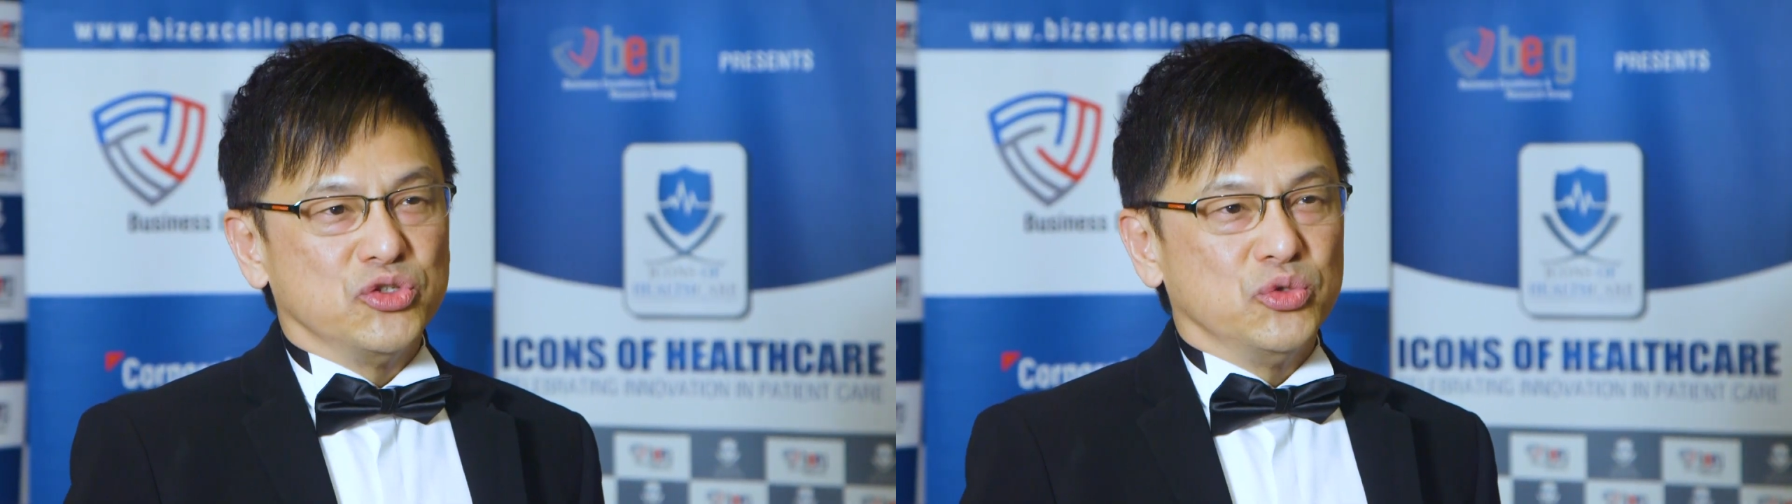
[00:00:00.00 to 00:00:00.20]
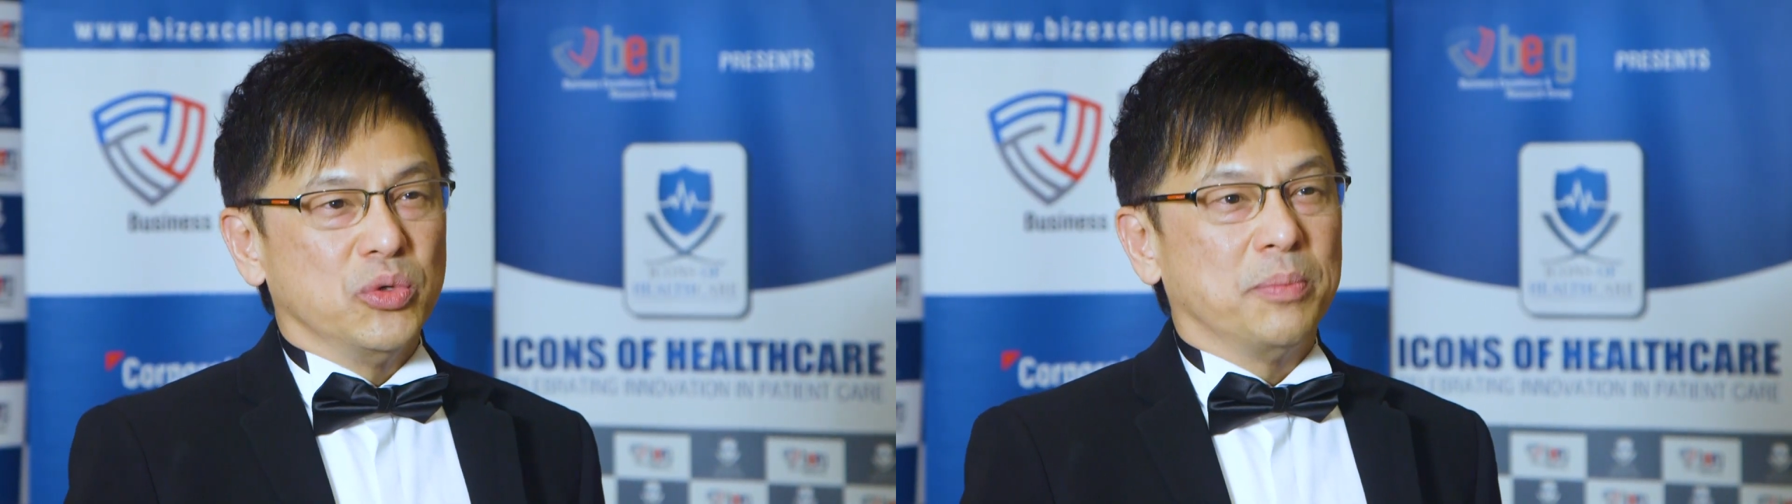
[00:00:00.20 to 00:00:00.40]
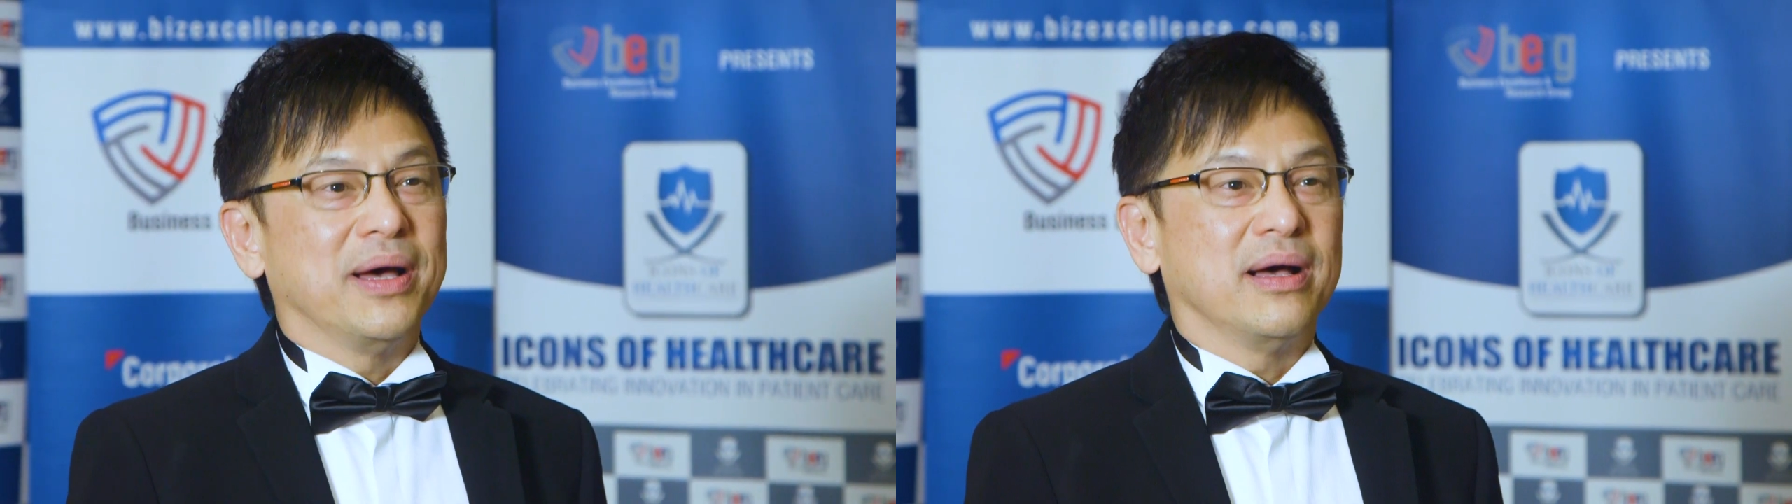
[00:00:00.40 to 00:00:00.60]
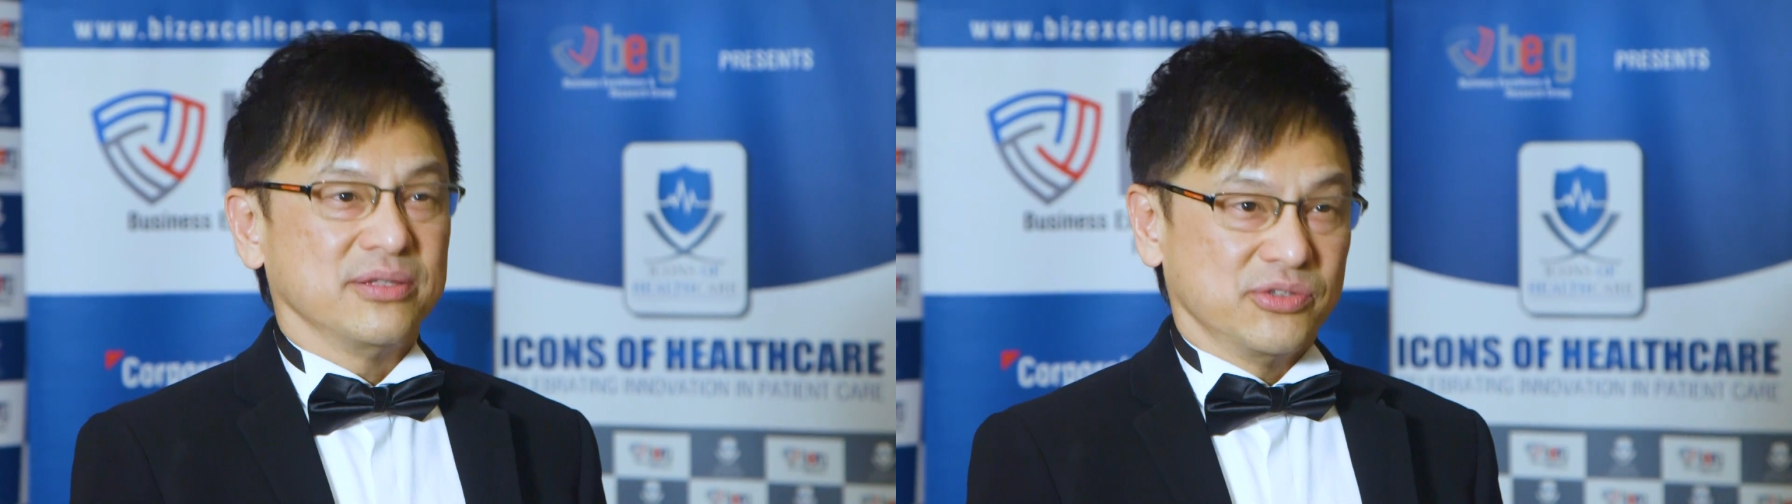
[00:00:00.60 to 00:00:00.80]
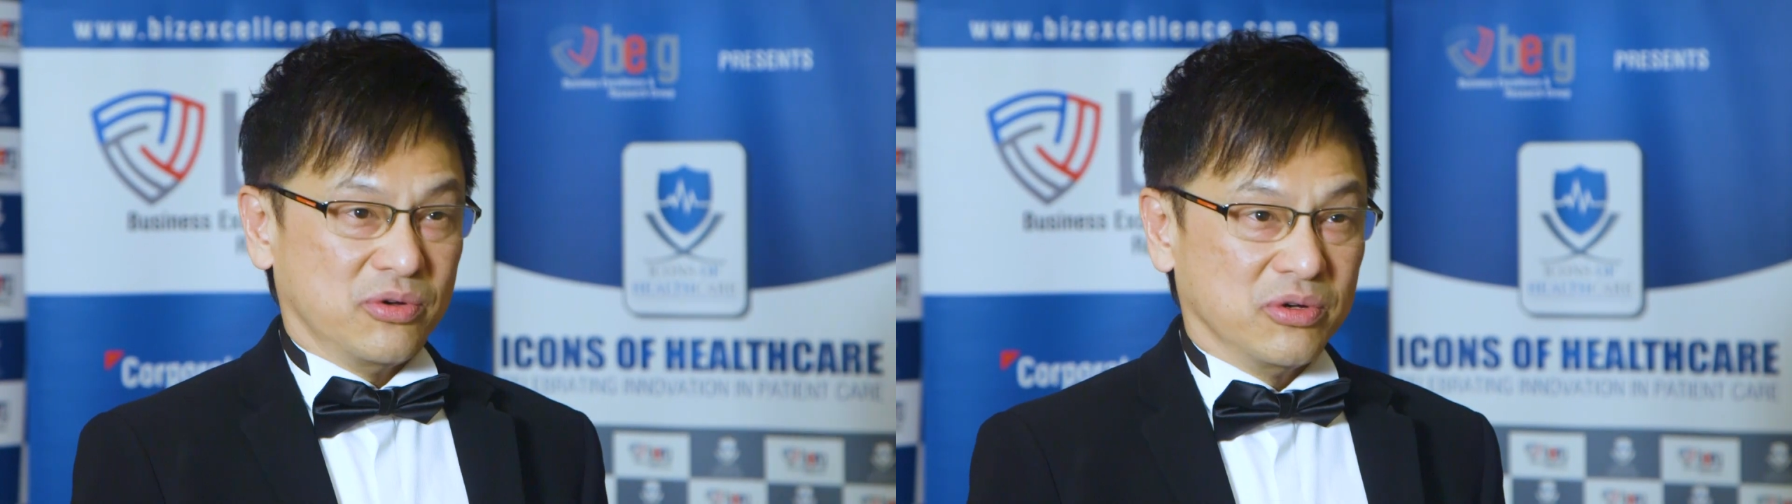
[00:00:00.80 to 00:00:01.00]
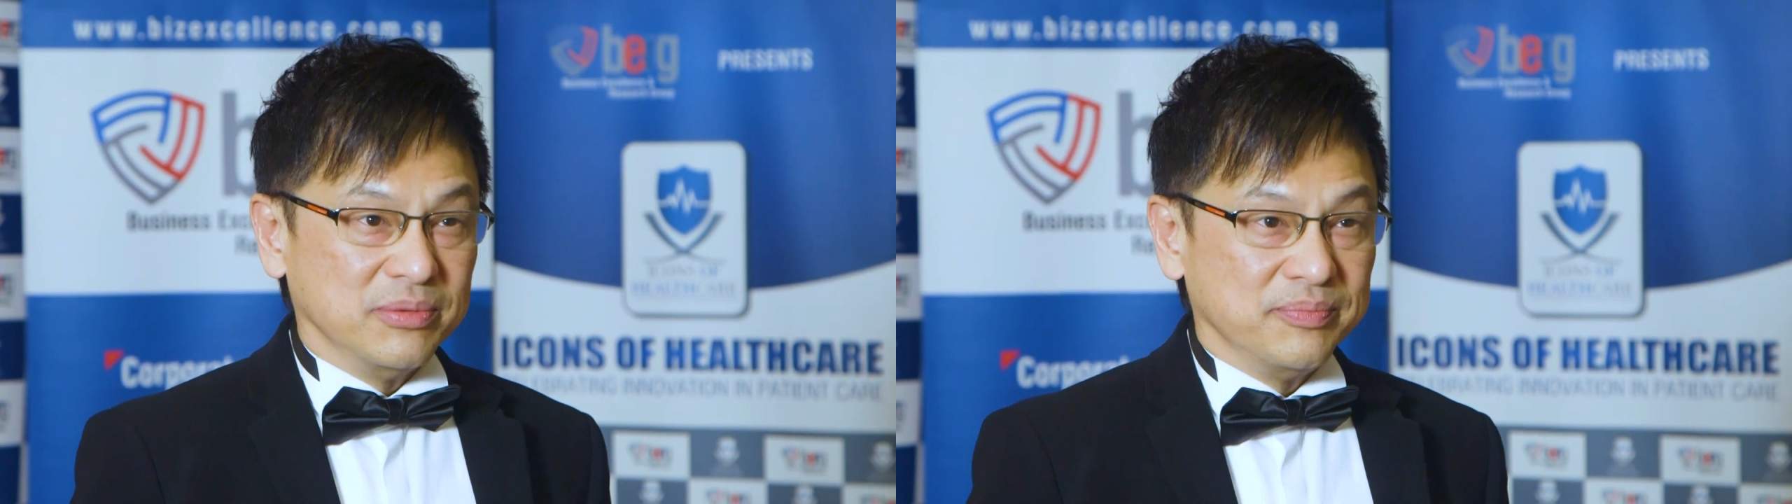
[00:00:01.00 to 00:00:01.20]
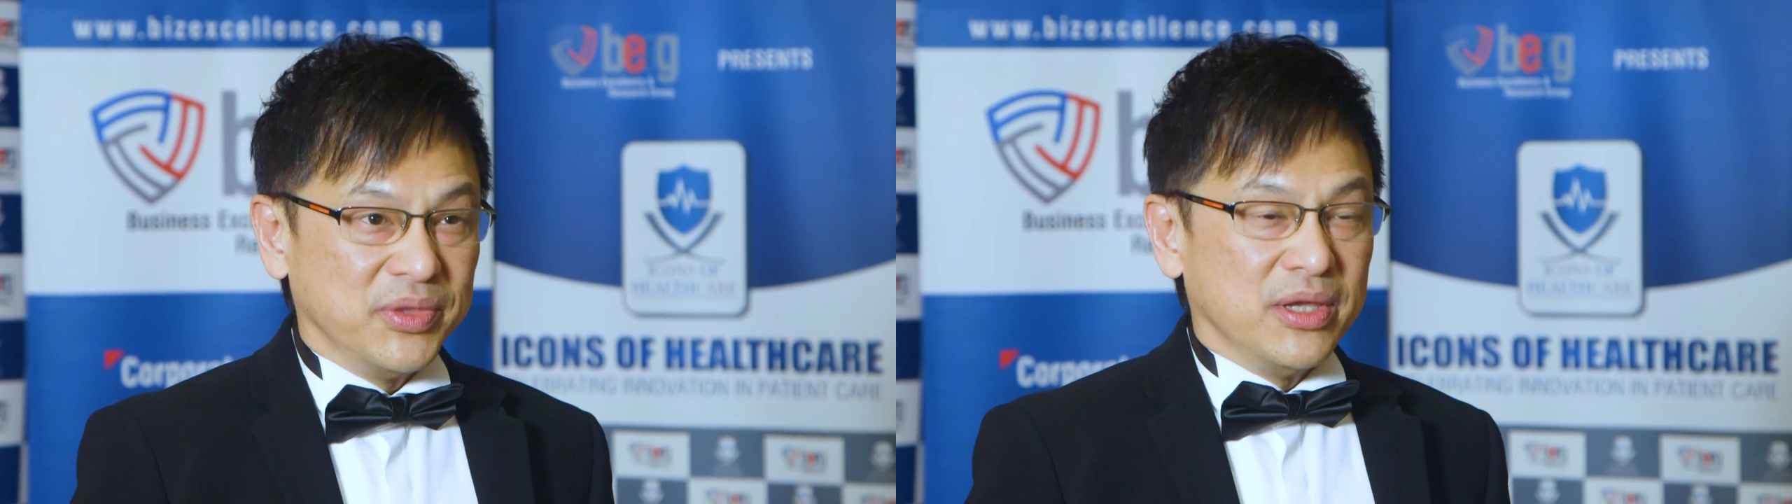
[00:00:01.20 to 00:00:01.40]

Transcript: to pass on,